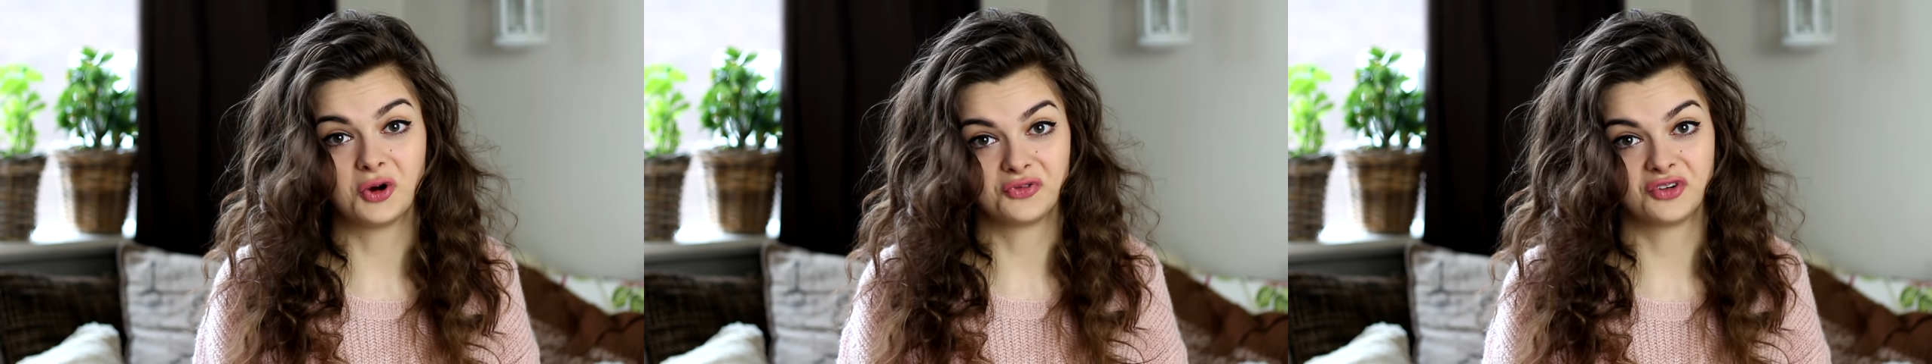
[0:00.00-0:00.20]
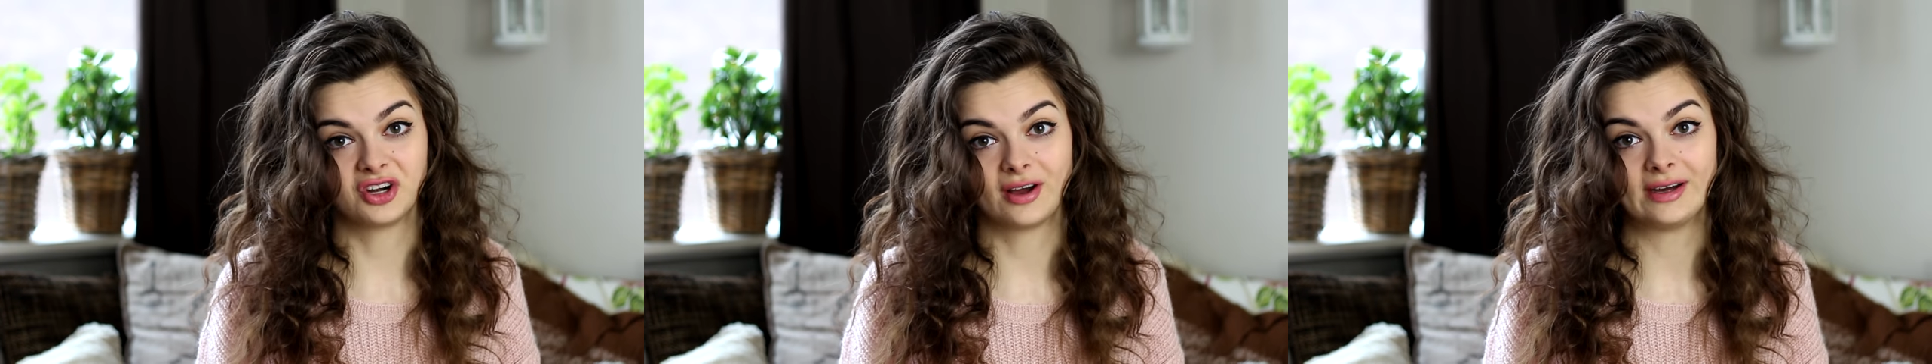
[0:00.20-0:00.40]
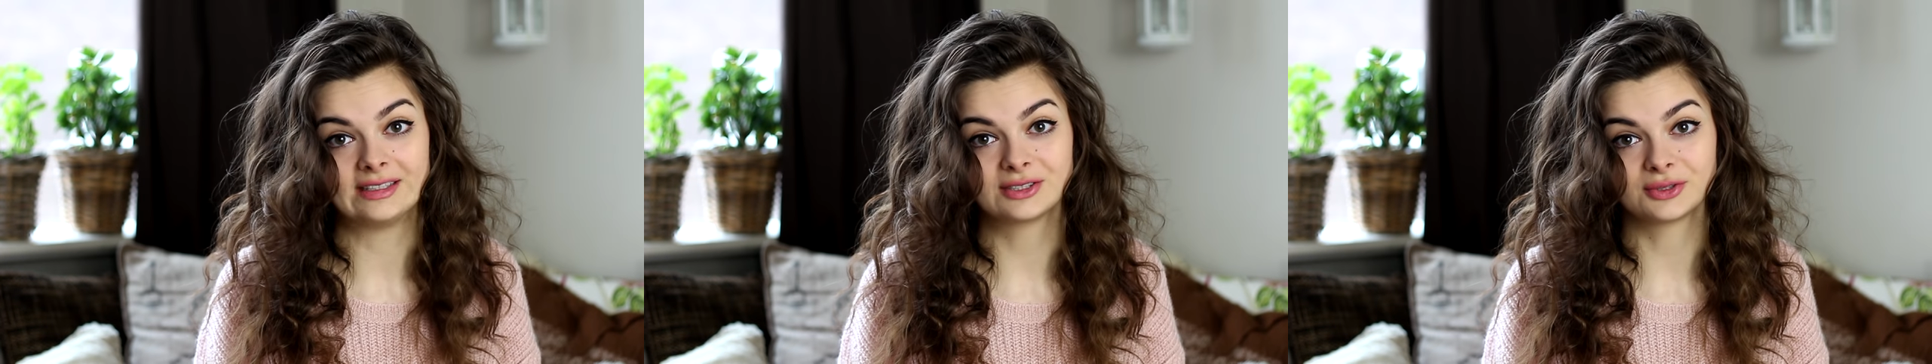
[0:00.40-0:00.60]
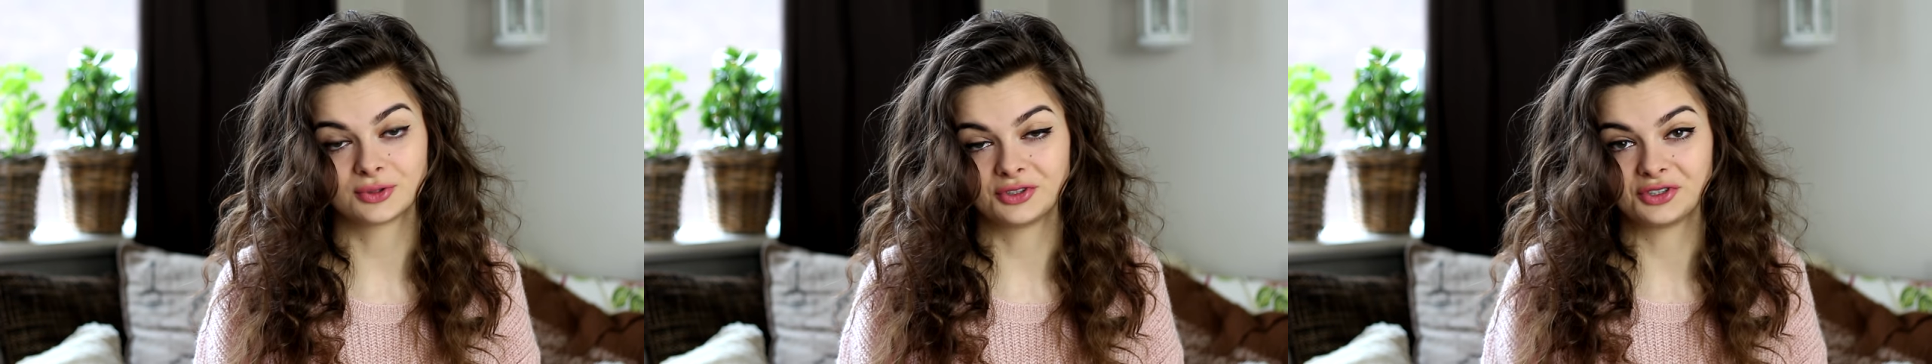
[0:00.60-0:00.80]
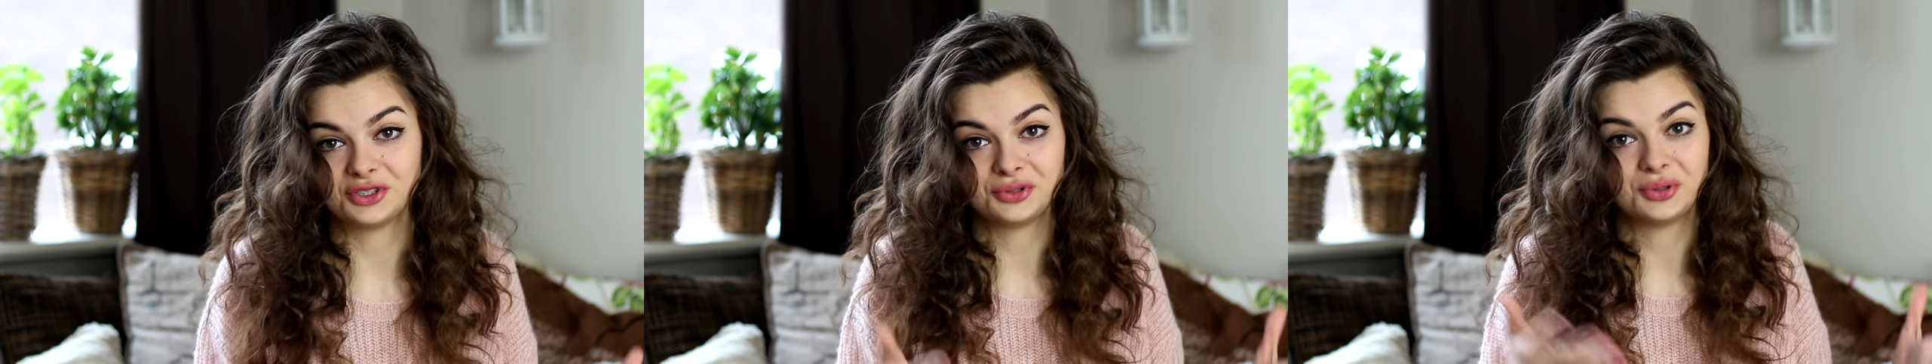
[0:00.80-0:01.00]
overnight
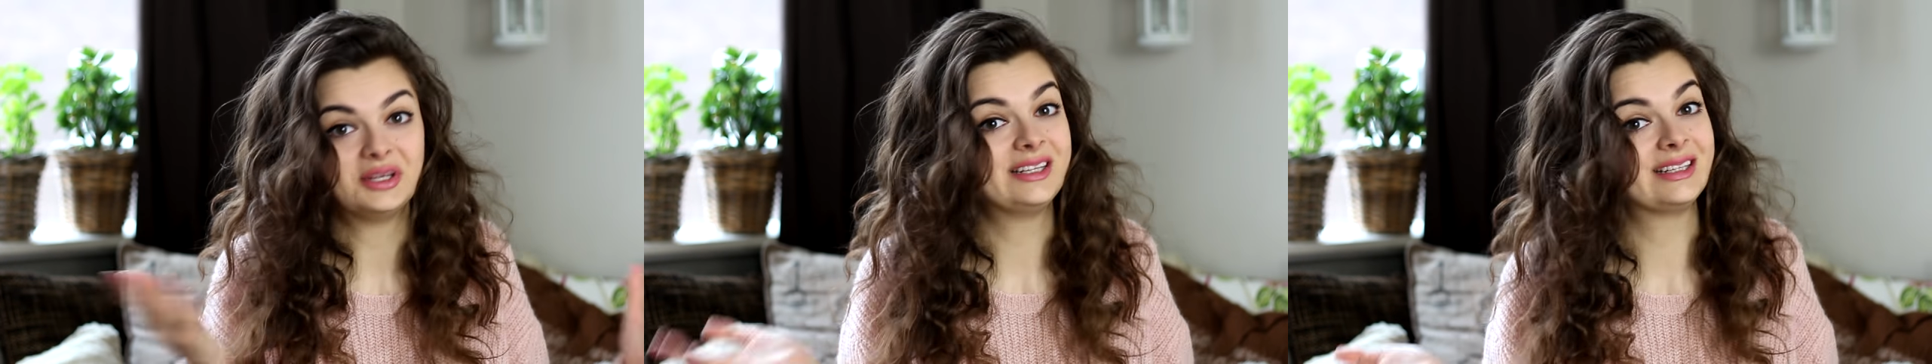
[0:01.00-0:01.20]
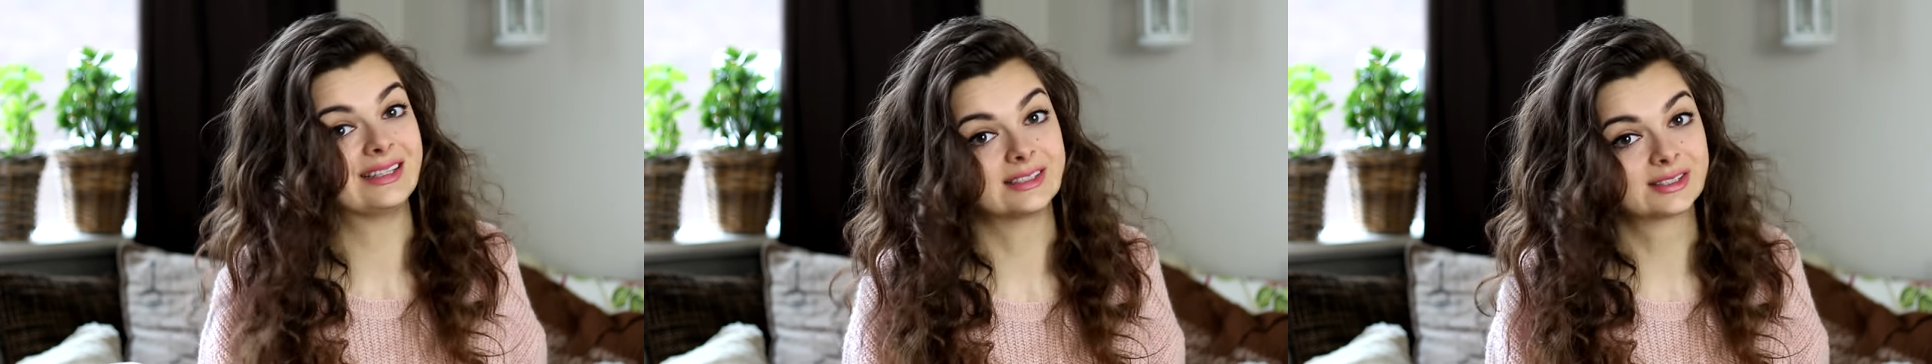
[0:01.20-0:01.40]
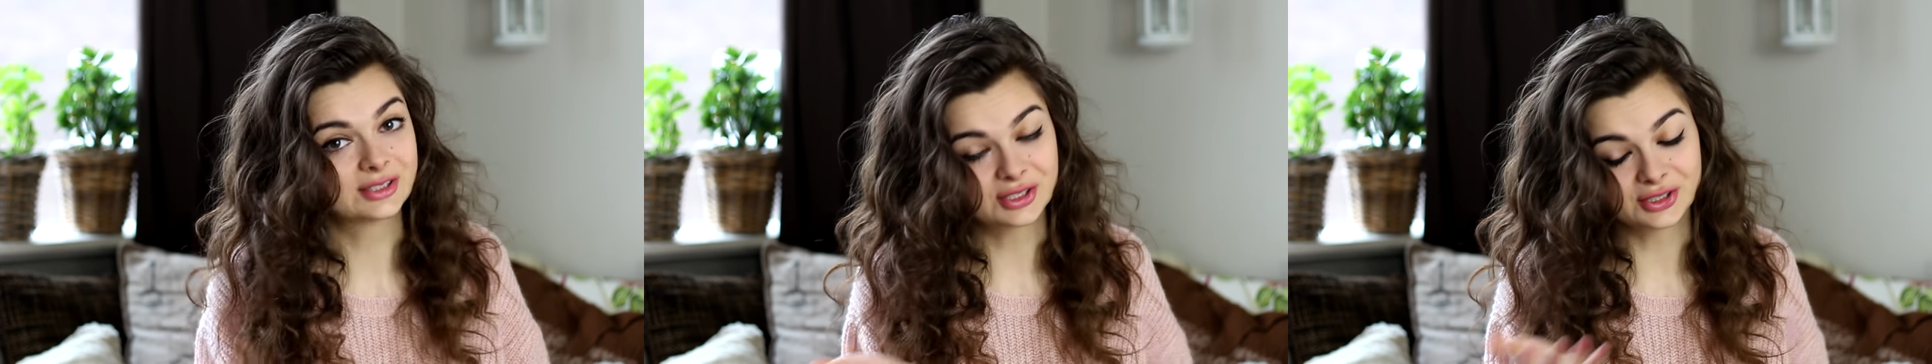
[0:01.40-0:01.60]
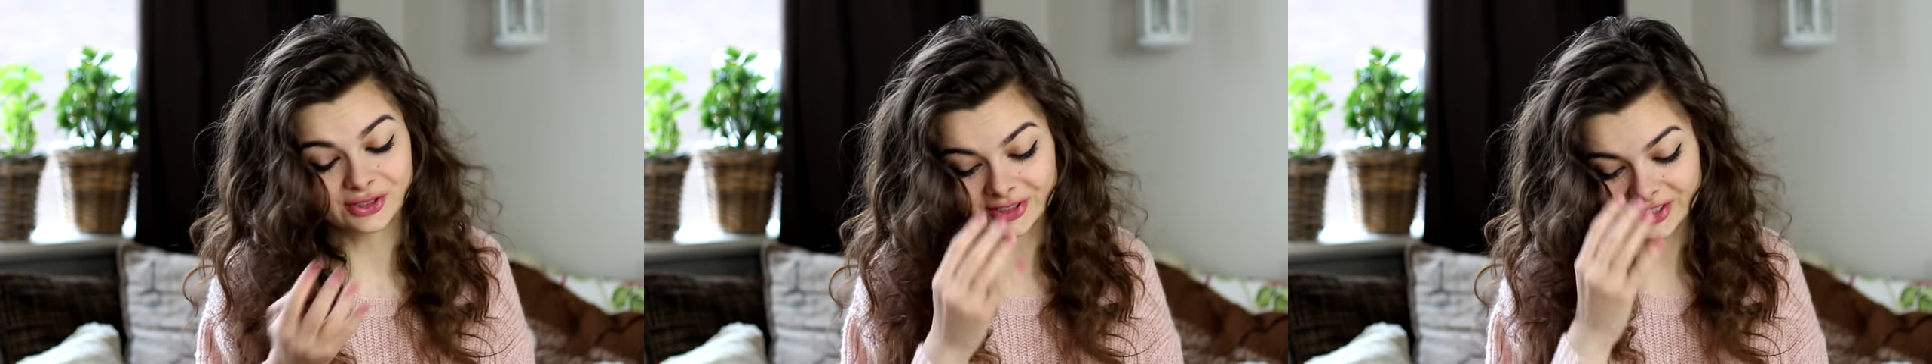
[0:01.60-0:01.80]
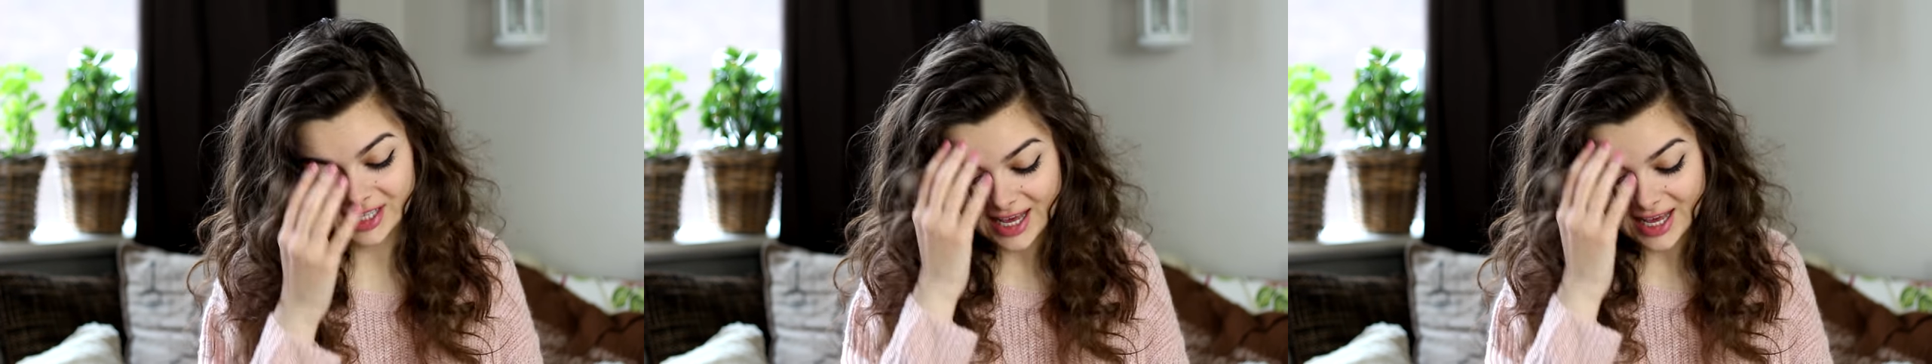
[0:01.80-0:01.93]
or do heatless curls.